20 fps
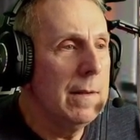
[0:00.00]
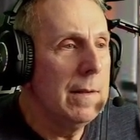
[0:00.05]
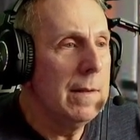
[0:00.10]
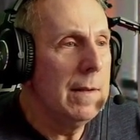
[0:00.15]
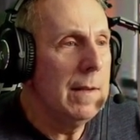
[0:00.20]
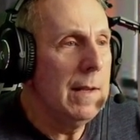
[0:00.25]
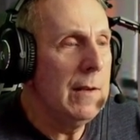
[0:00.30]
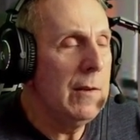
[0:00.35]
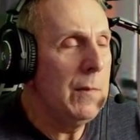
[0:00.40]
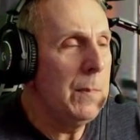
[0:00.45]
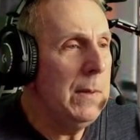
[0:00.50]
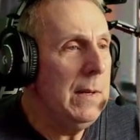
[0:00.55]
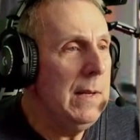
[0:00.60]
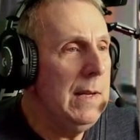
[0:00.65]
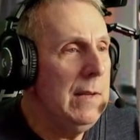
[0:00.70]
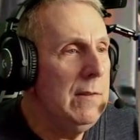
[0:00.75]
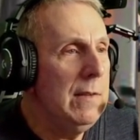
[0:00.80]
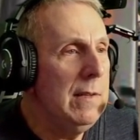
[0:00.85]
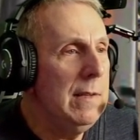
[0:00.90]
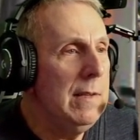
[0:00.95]
it's pretty
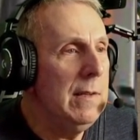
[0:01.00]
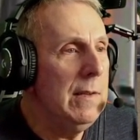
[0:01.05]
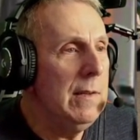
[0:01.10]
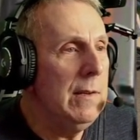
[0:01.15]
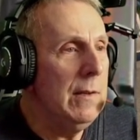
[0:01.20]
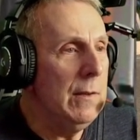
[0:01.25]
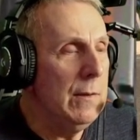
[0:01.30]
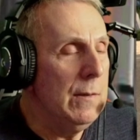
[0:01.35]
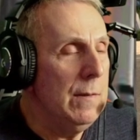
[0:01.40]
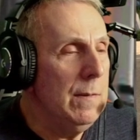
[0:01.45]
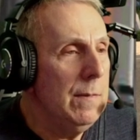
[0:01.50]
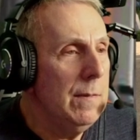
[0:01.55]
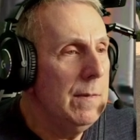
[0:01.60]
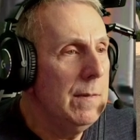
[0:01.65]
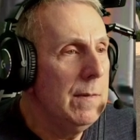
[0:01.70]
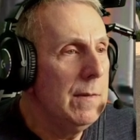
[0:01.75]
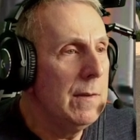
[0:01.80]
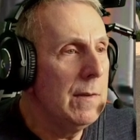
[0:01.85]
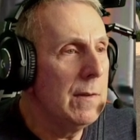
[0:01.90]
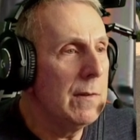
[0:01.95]
easy to do.
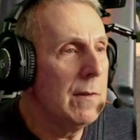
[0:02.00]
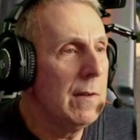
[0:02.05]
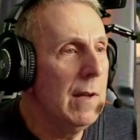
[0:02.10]
There's